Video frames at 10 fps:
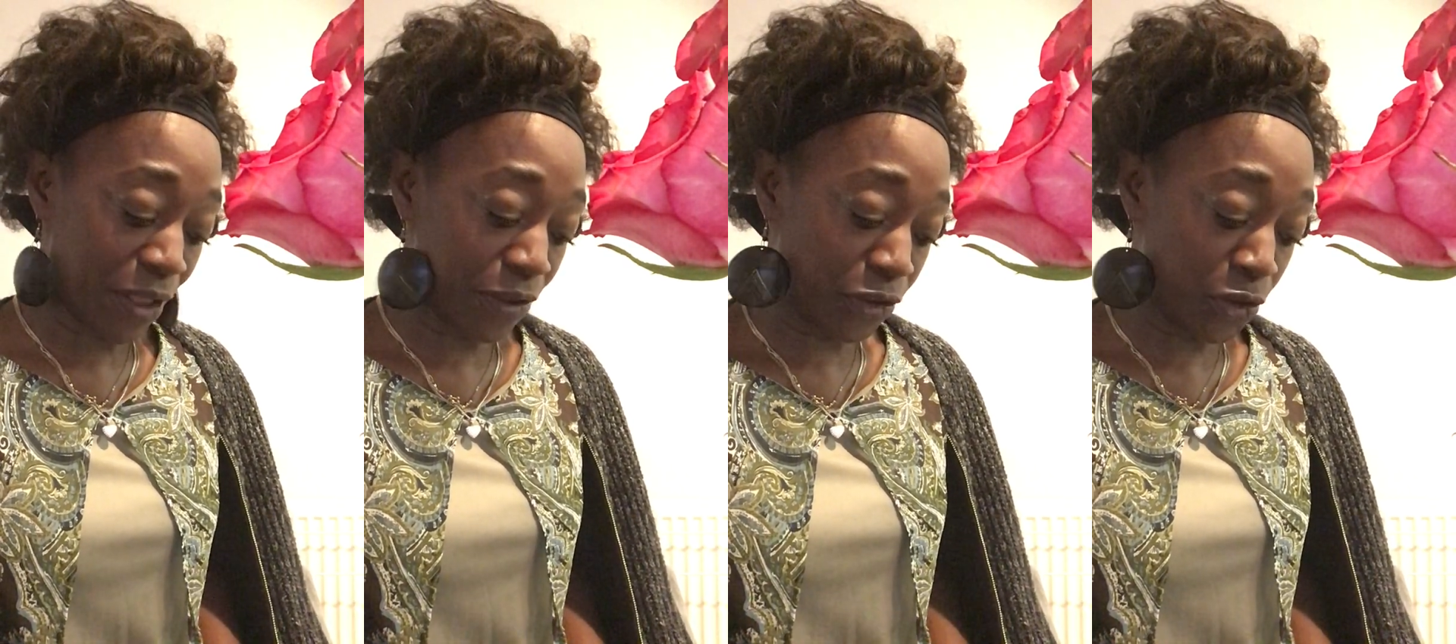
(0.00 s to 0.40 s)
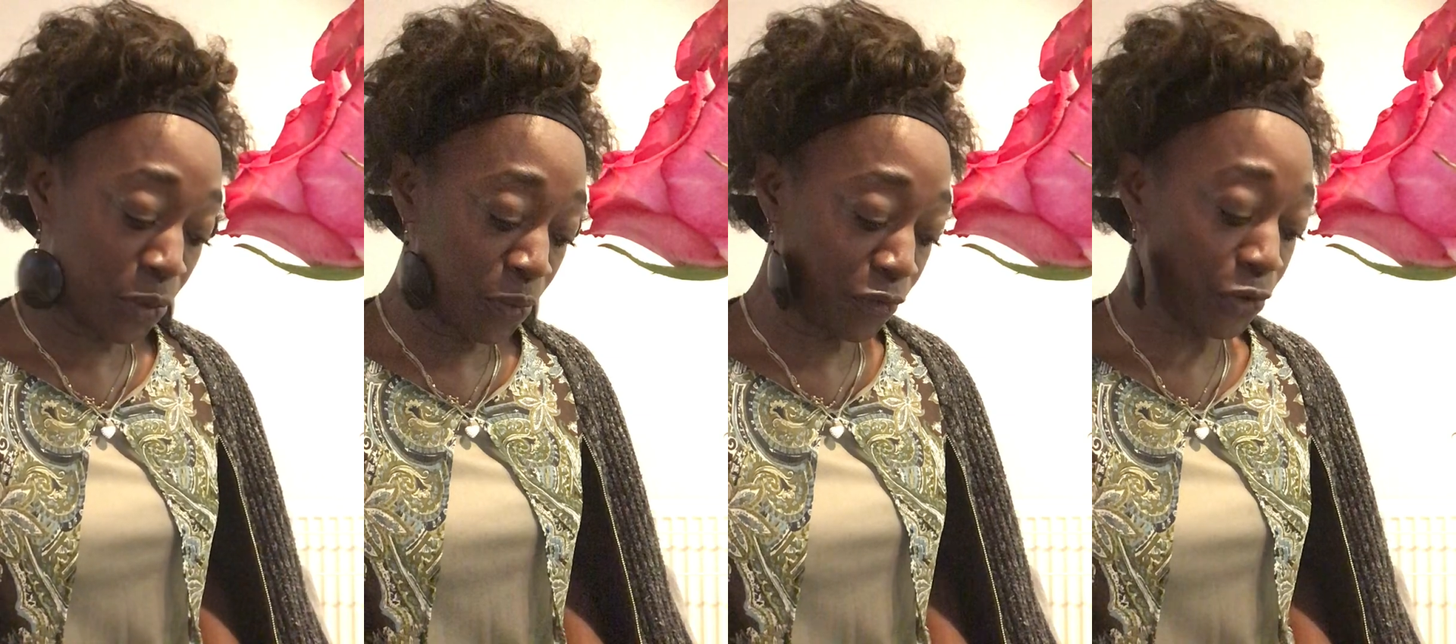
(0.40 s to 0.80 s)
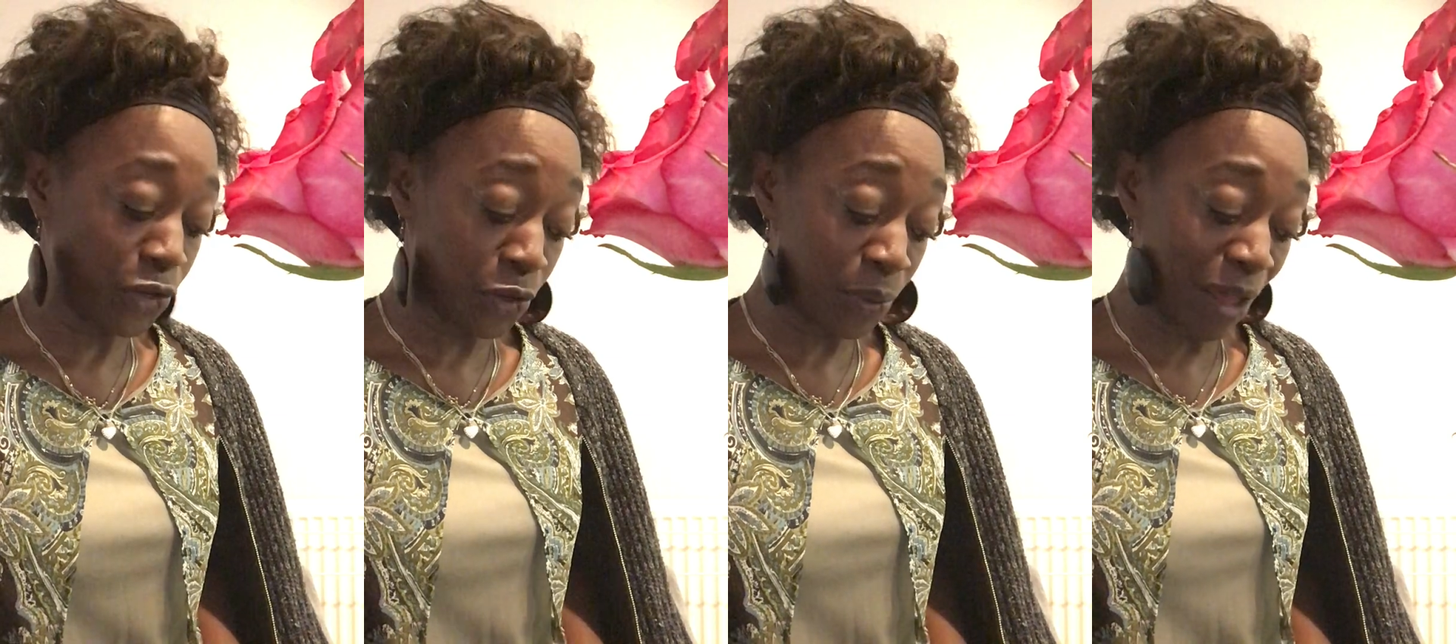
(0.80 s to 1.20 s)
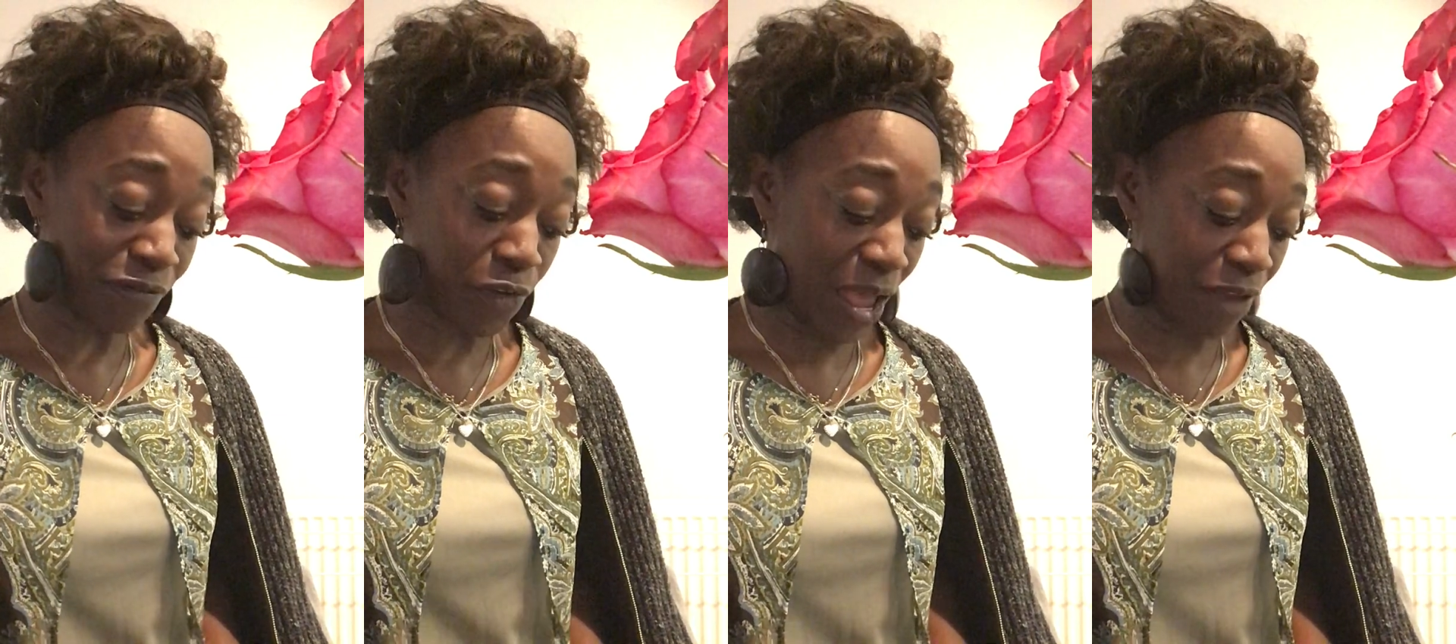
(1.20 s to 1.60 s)
you and
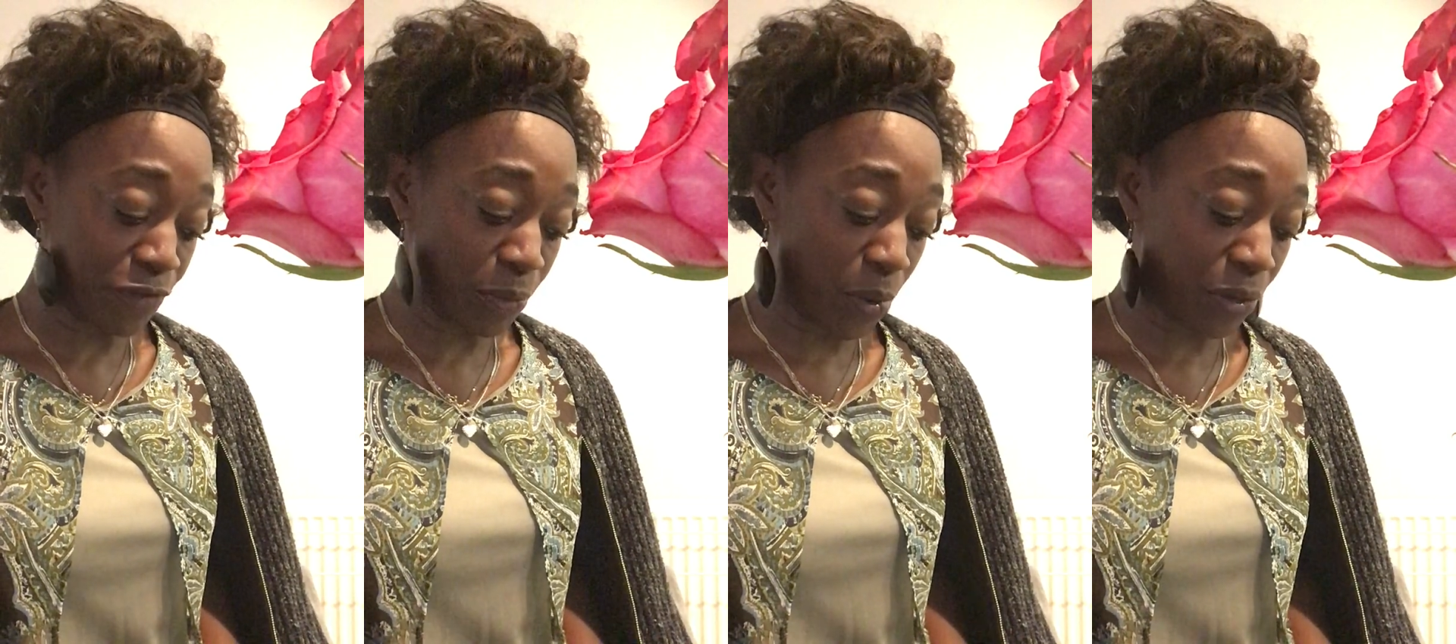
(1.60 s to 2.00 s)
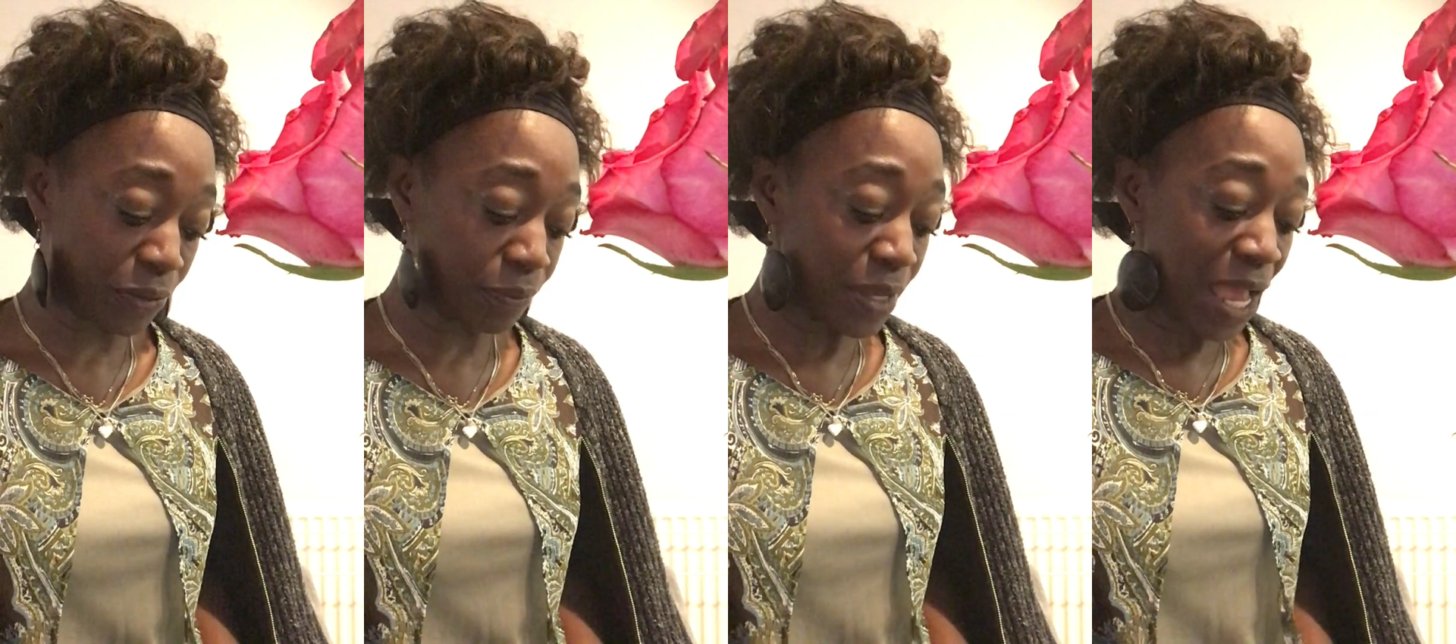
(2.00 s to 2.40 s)
for everyone,